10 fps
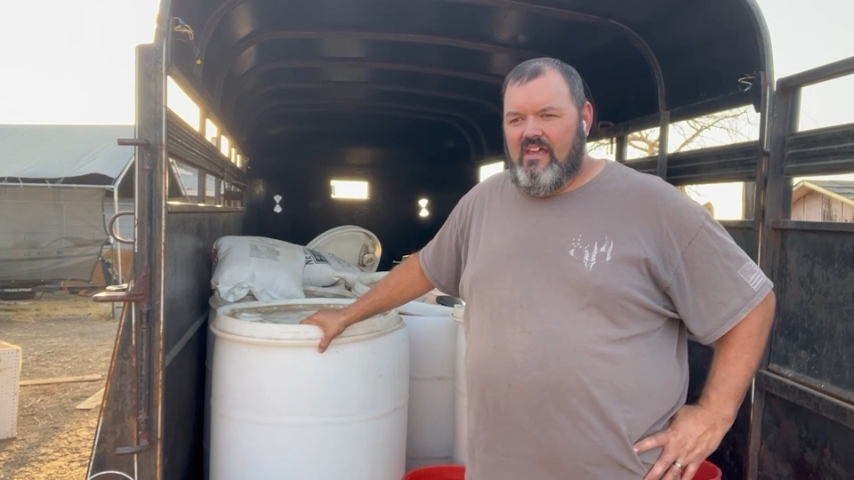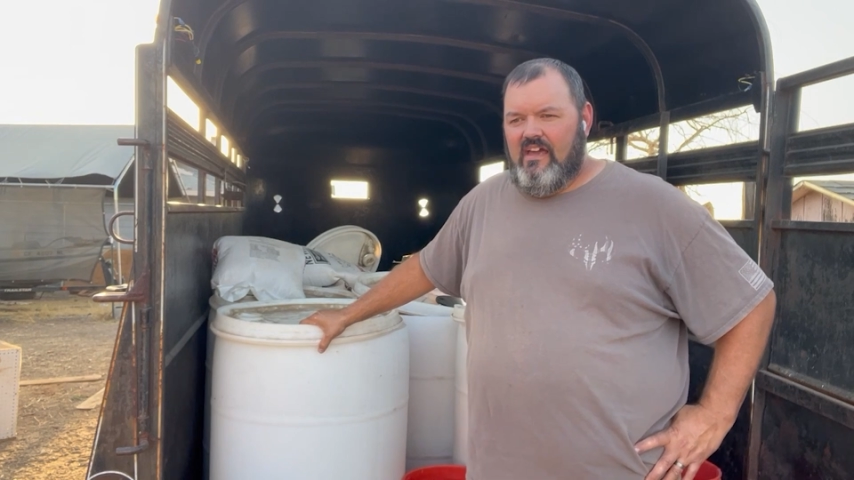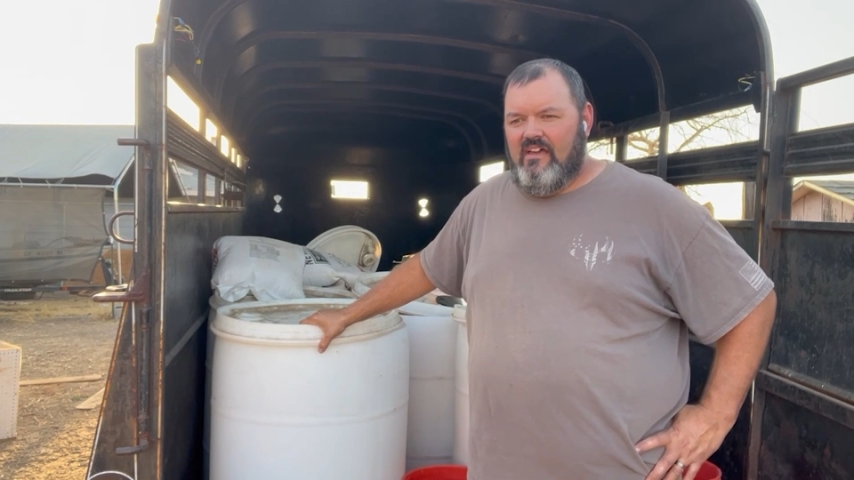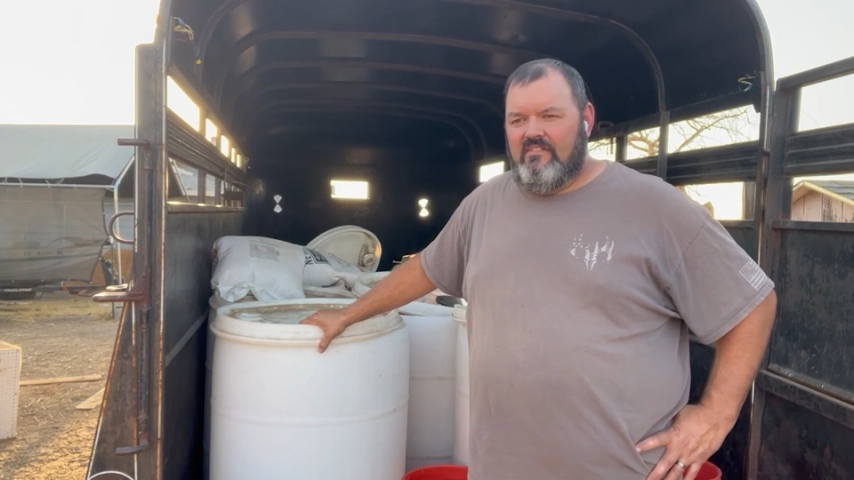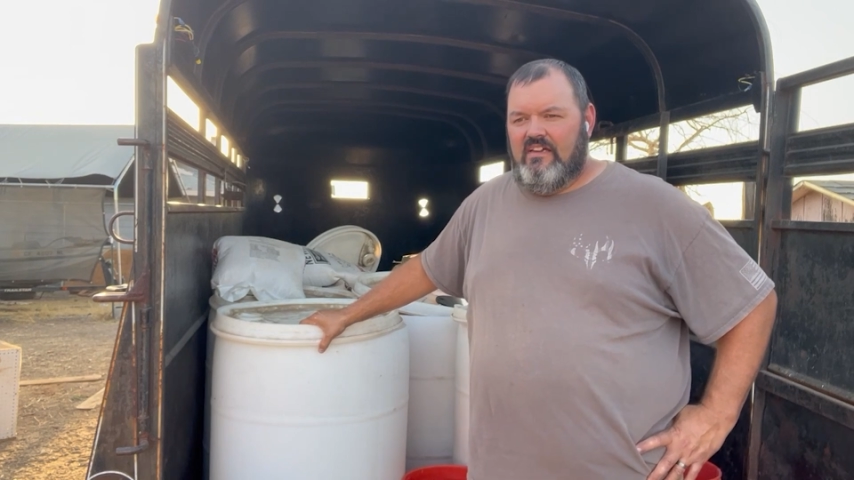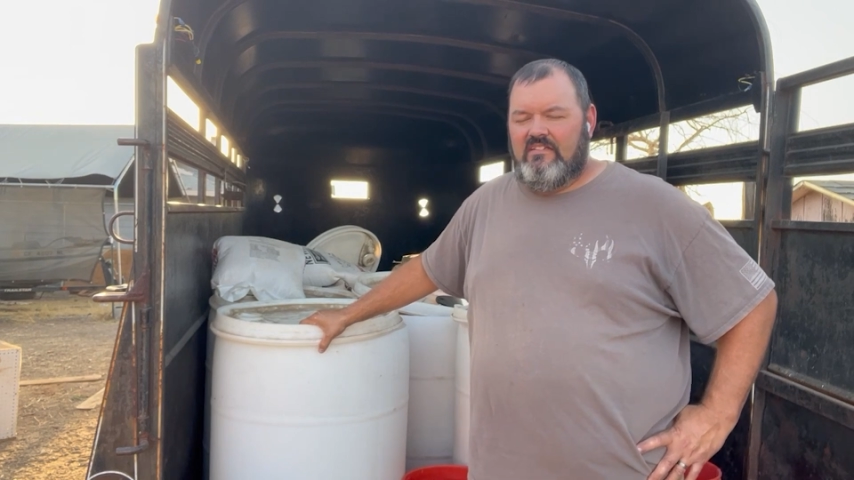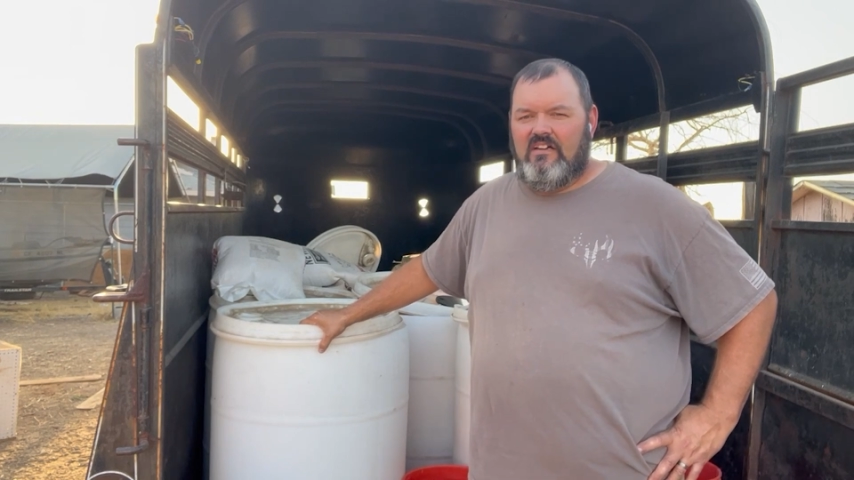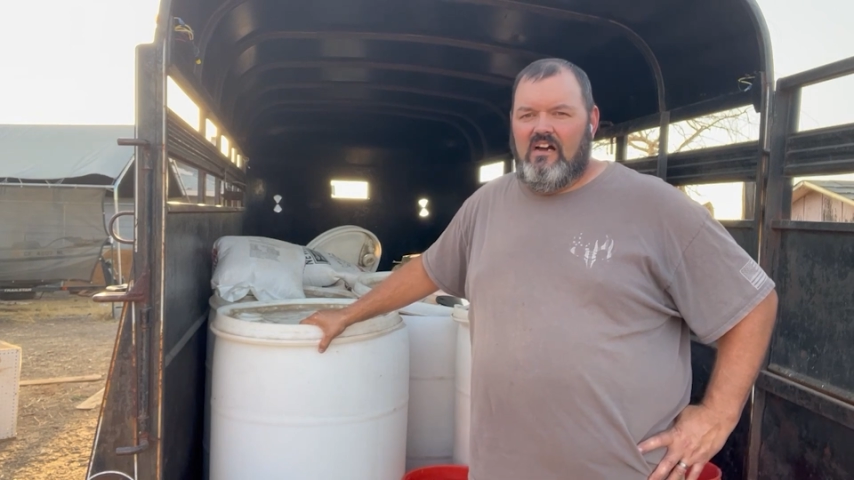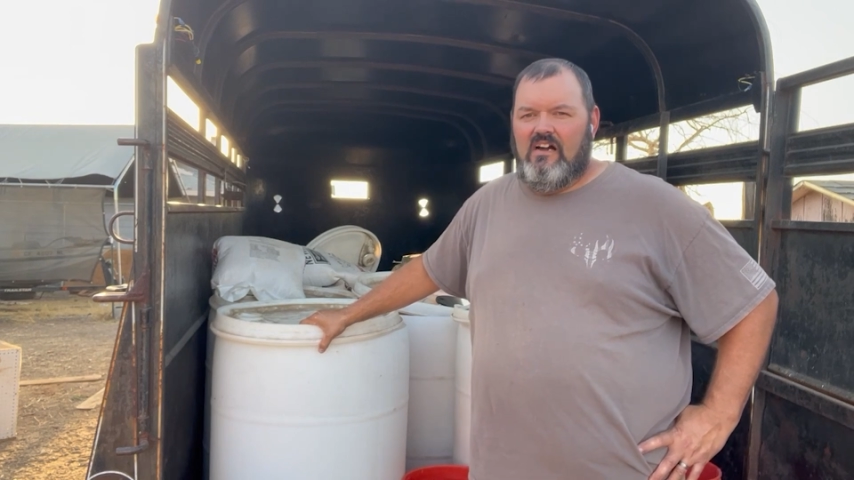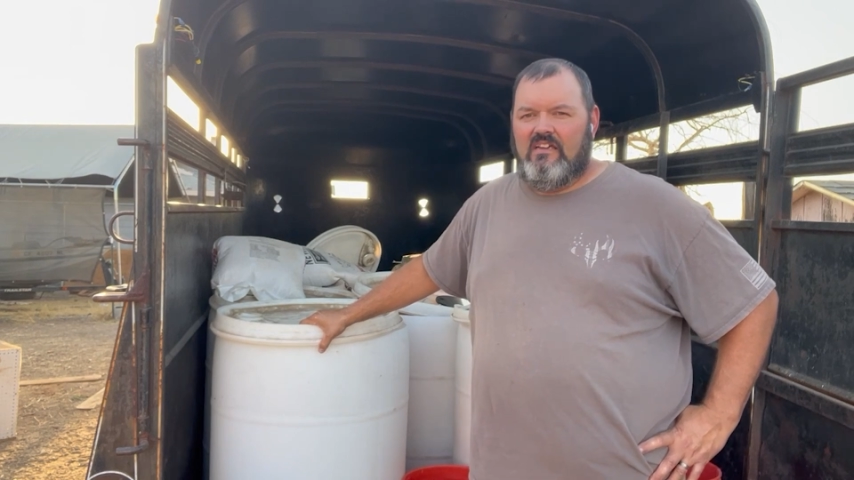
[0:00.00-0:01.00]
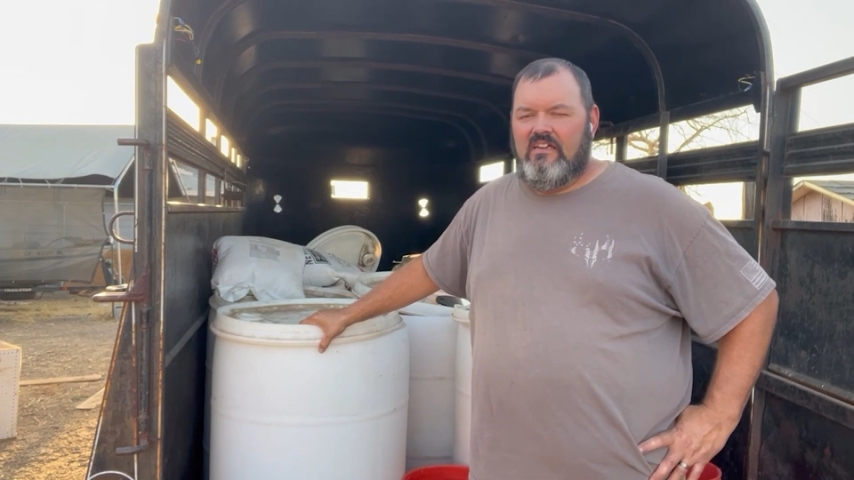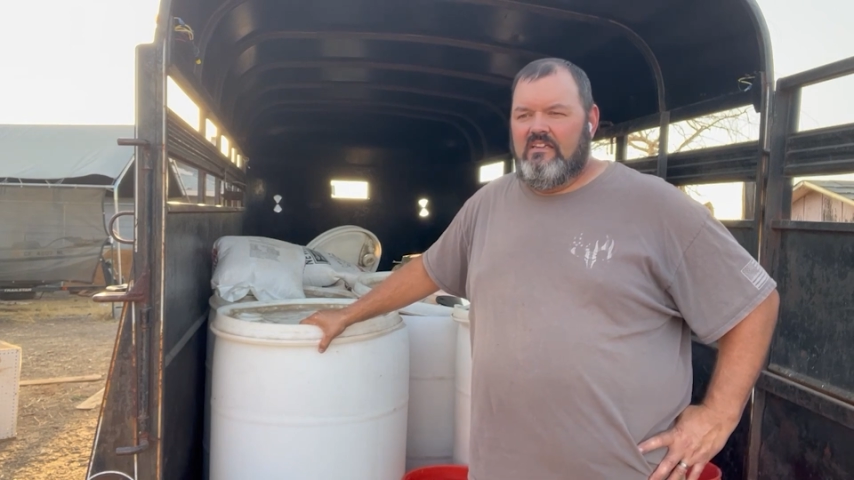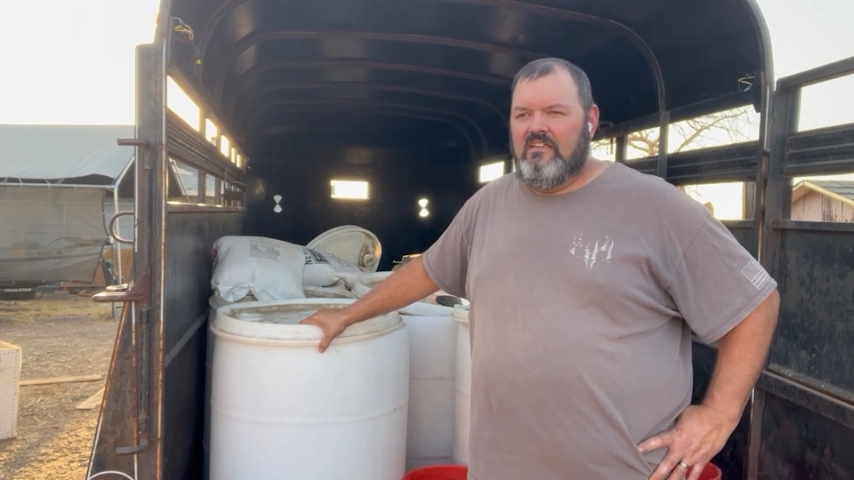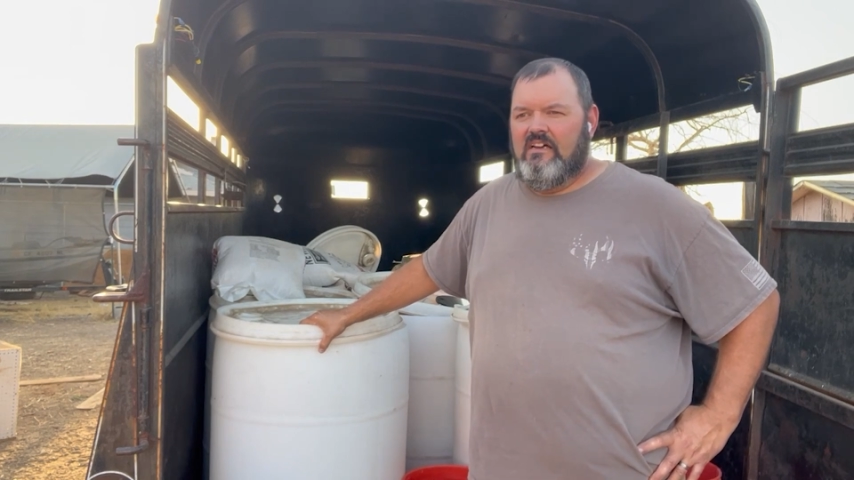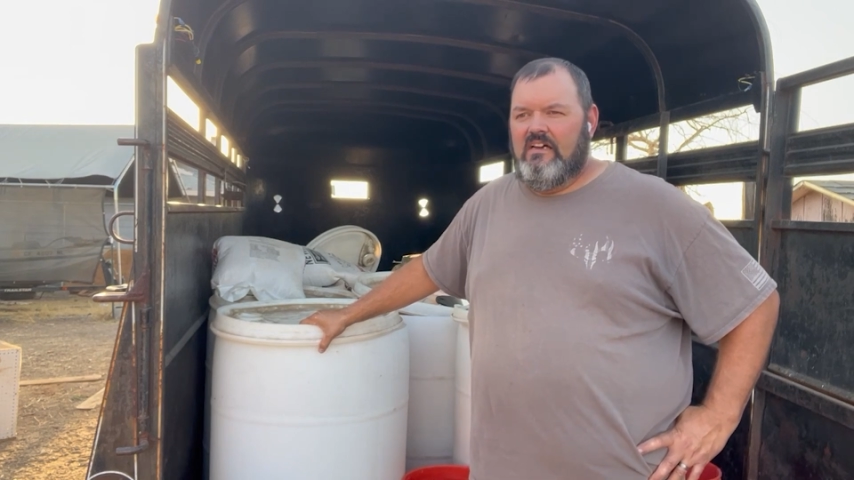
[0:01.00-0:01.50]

as I talk, and